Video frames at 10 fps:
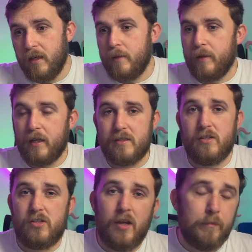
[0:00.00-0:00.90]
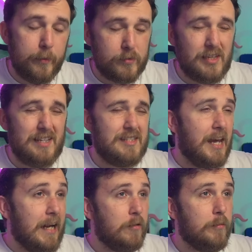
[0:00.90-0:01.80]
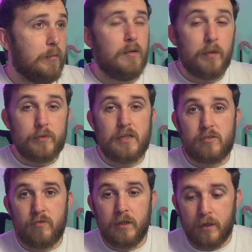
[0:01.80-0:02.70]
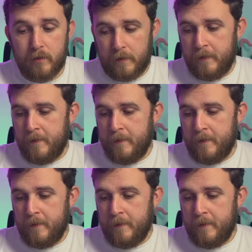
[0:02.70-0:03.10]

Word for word: because some people say it's terrible, some people say it's really good